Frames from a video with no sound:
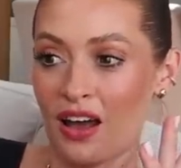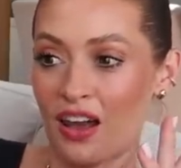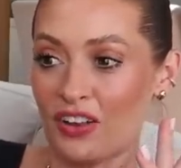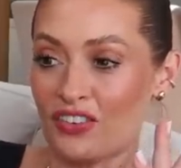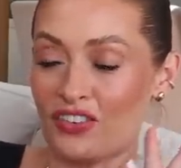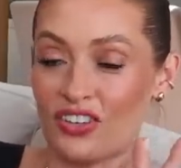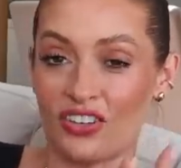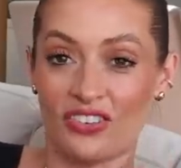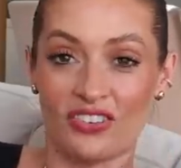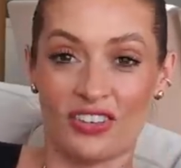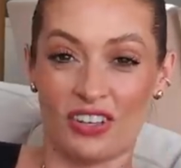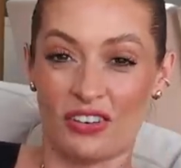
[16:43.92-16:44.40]

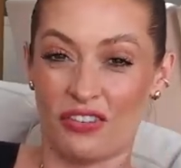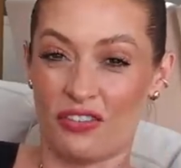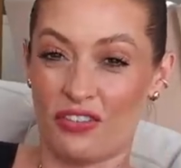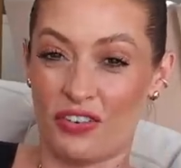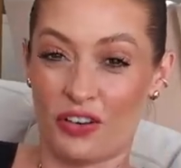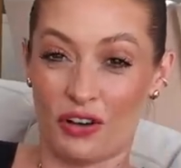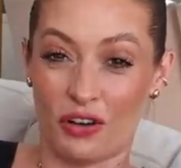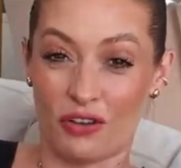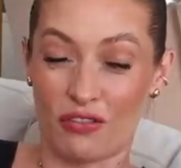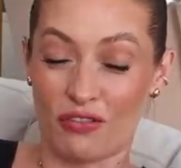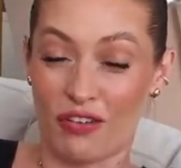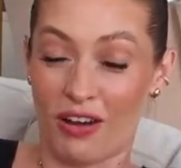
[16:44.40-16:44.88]
just didn't
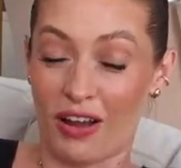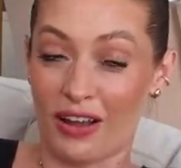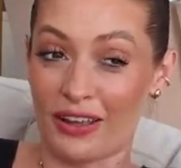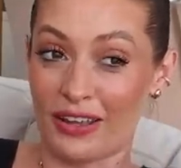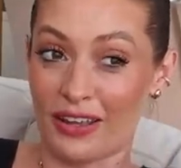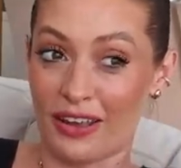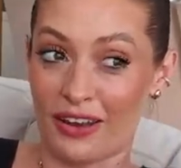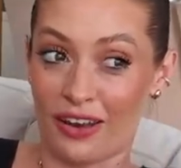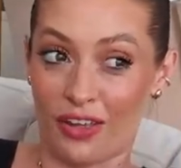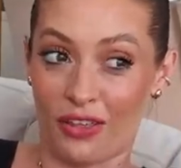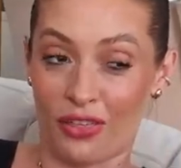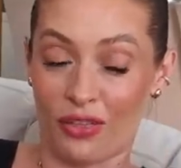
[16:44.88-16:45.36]
feel
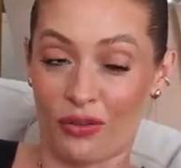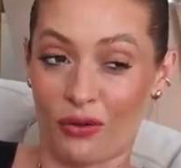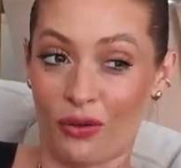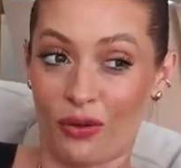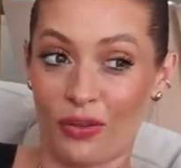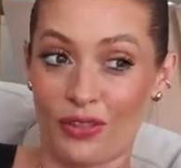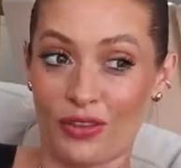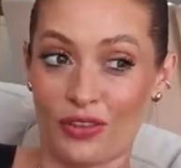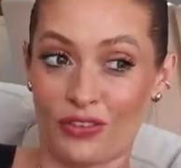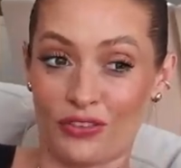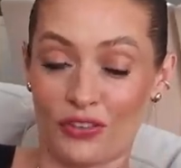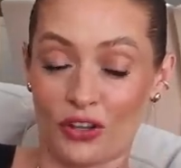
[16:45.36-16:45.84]
right and I
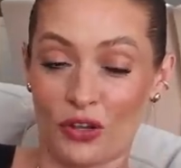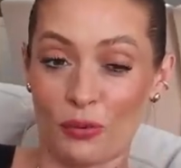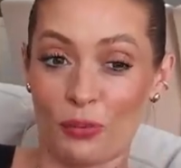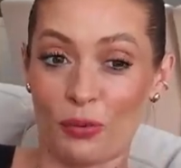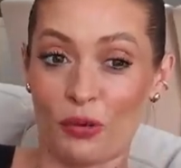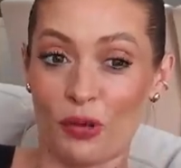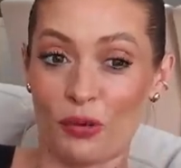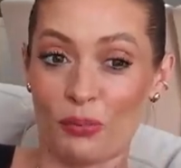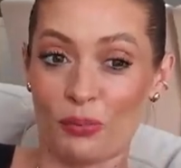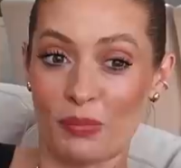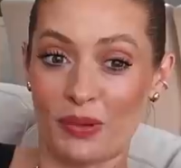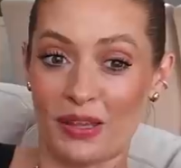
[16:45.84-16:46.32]
thought there's no
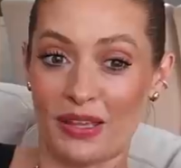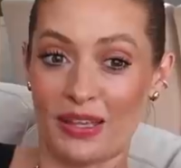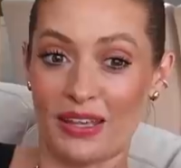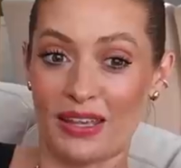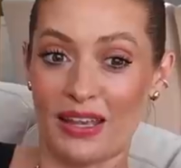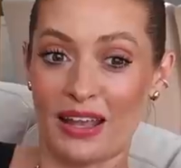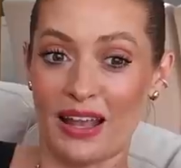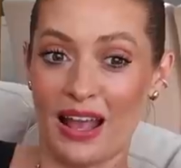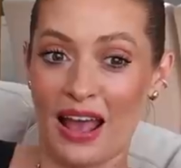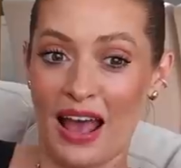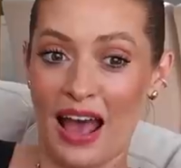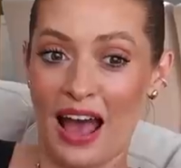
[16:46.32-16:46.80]
point
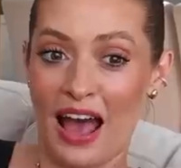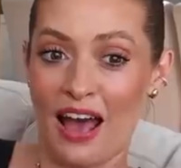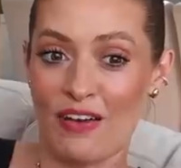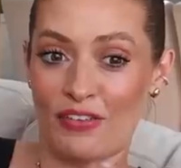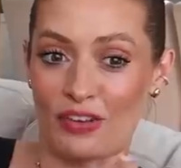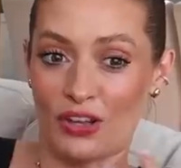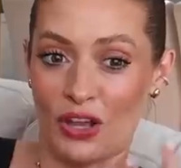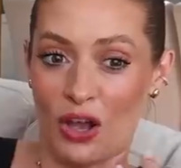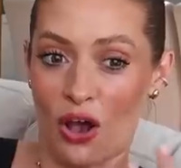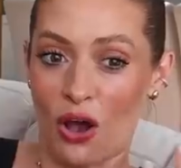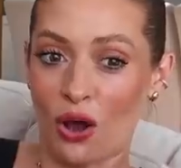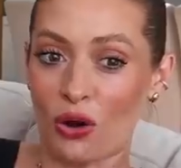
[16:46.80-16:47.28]
me
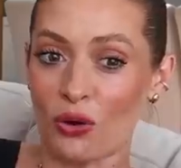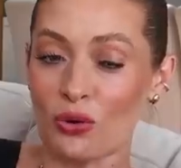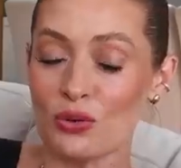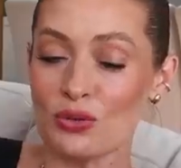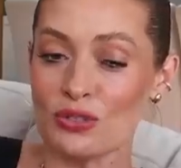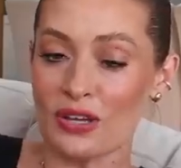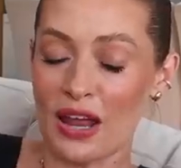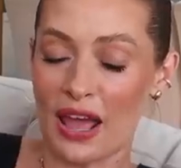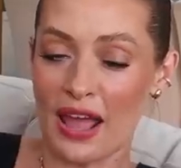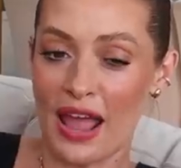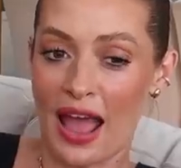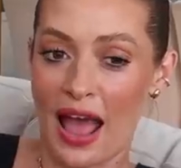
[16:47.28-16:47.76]
having a whole
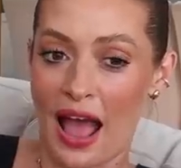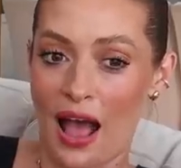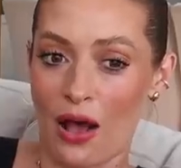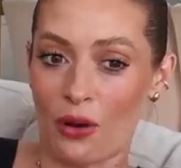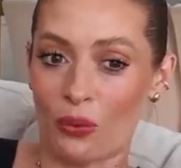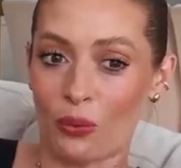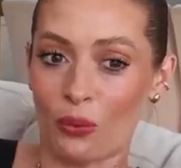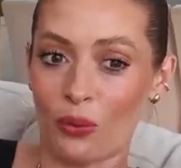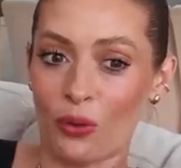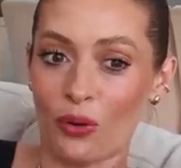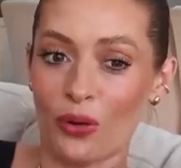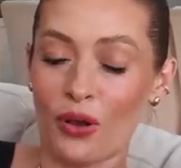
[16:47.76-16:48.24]
day
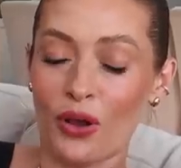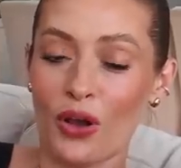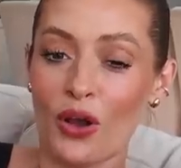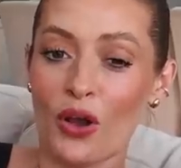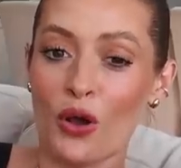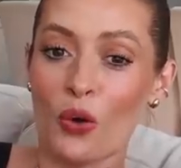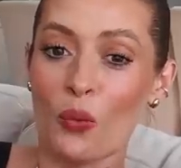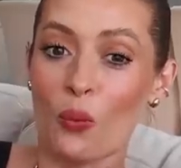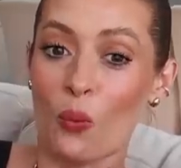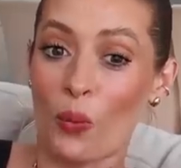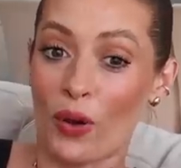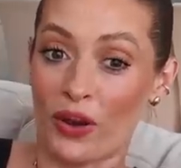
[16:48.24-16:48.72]
out
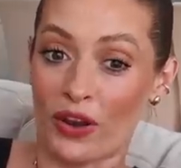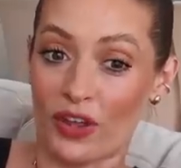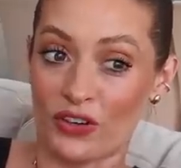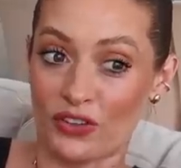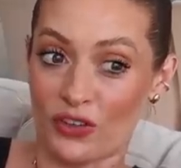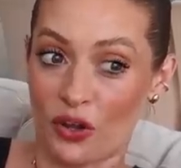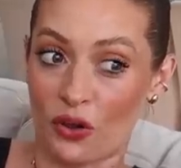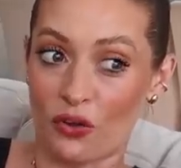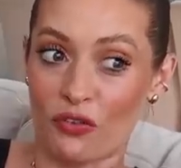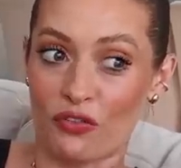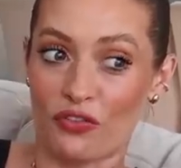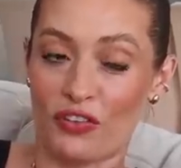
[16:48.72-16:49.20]
when I
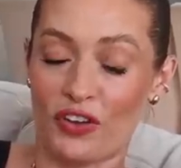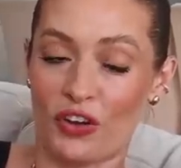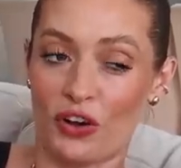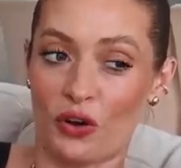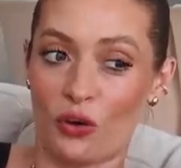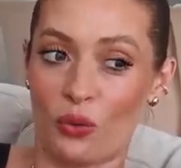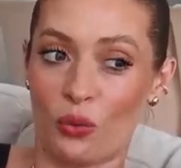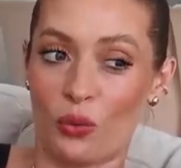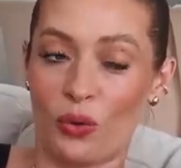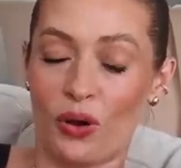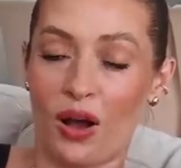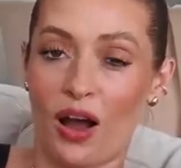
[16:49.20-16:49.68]
don't
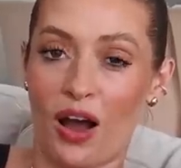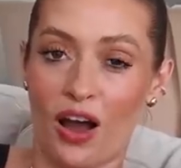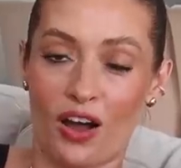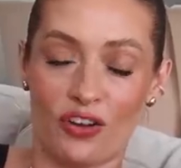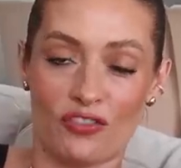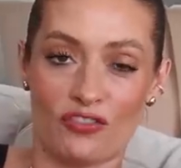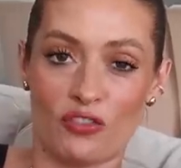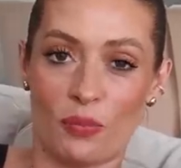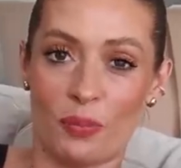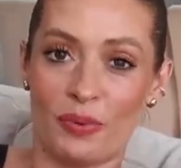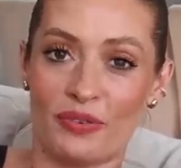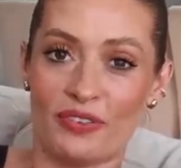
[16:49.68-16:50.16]
feel
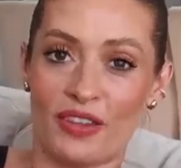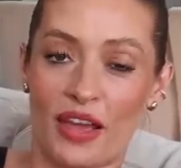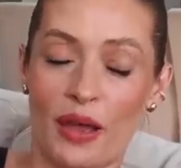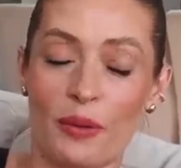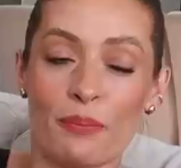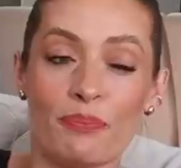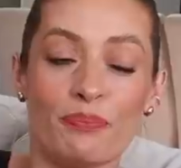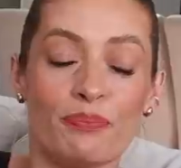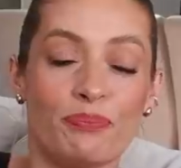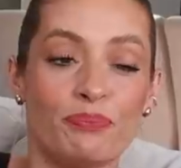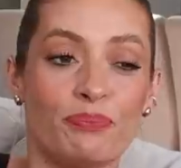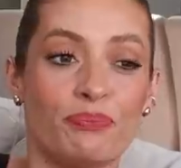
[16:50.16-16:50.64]

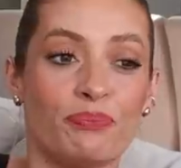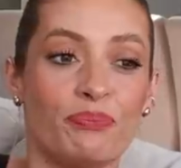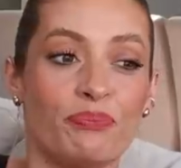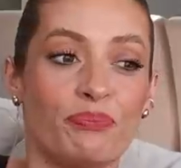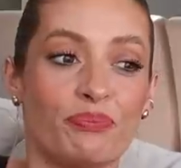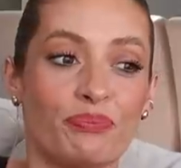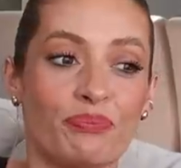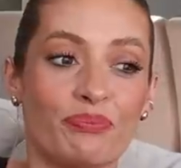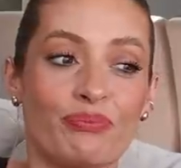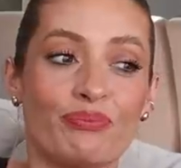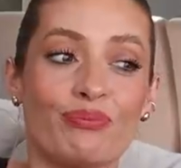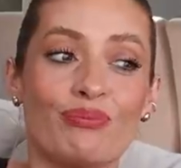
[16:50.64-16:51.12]
100%.
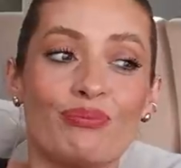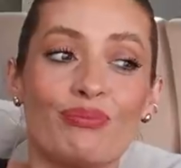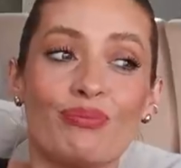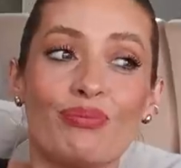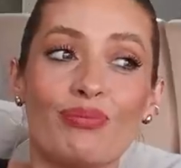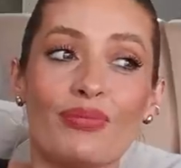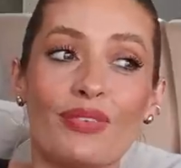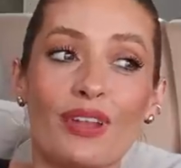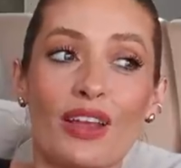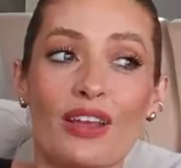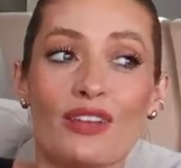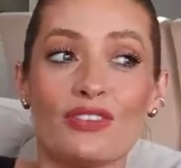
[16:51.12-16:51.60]

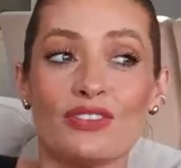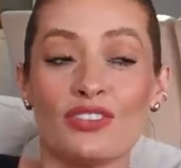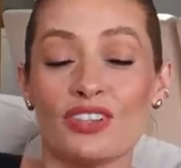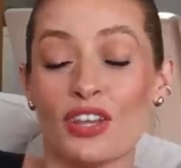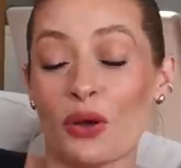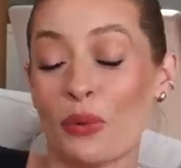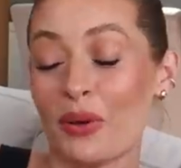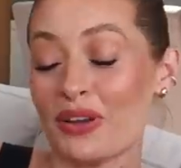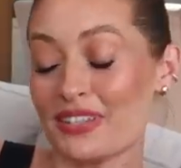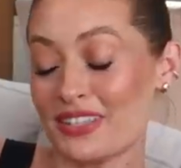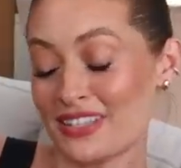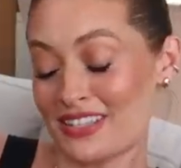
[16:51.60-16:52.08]

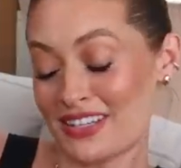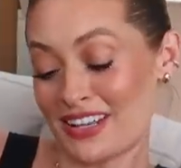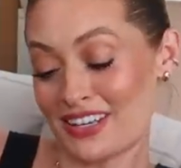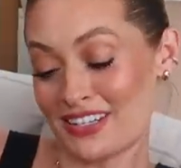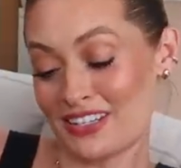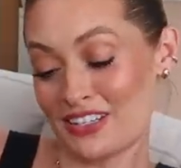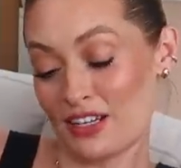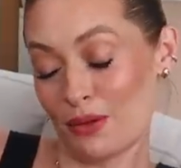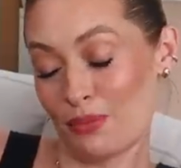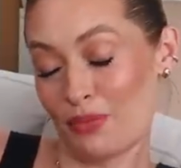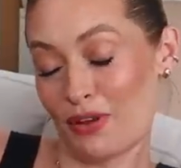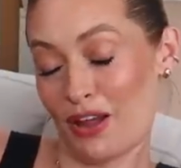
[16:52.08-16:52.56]
So I didn't
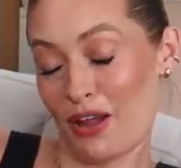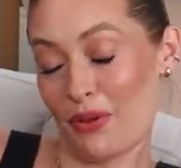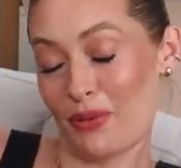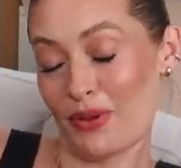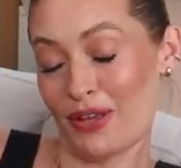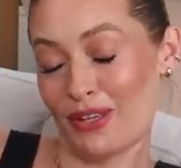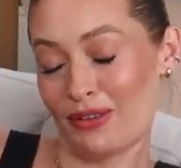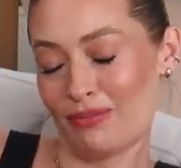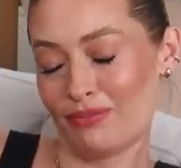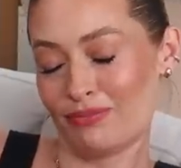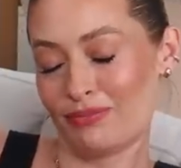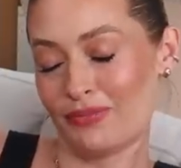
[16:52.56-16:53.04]
end up
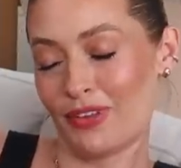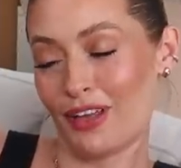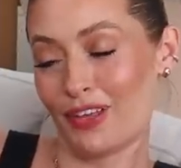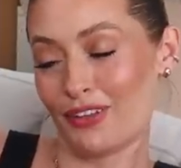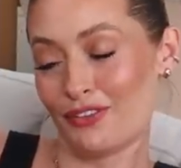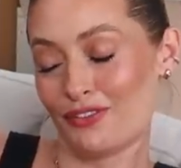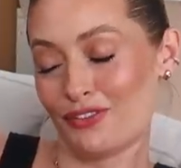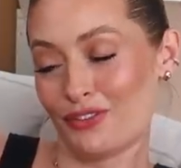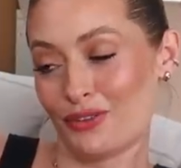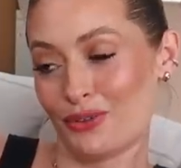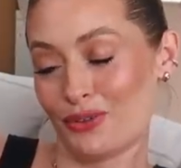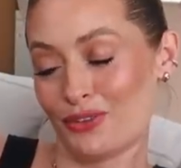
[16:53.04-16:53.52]
going,
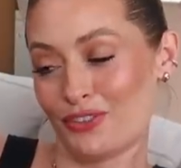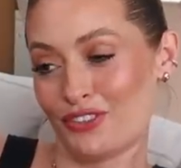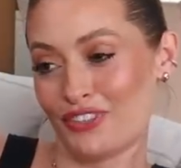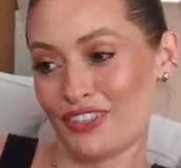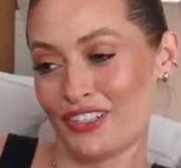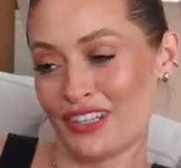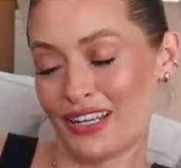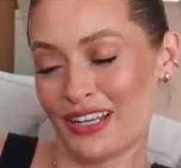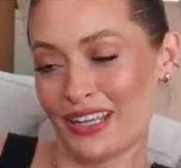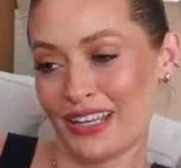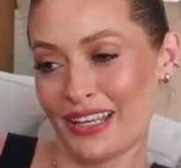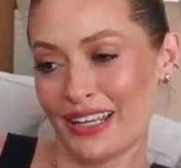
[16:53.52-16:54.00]

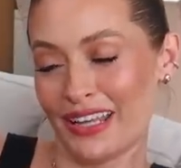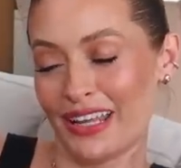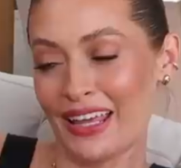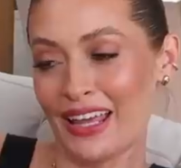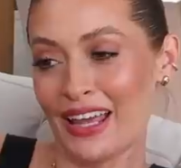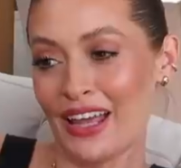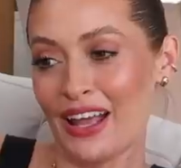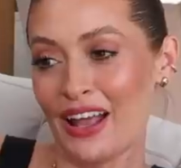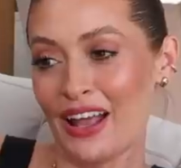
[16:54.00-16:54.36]
unfortunately.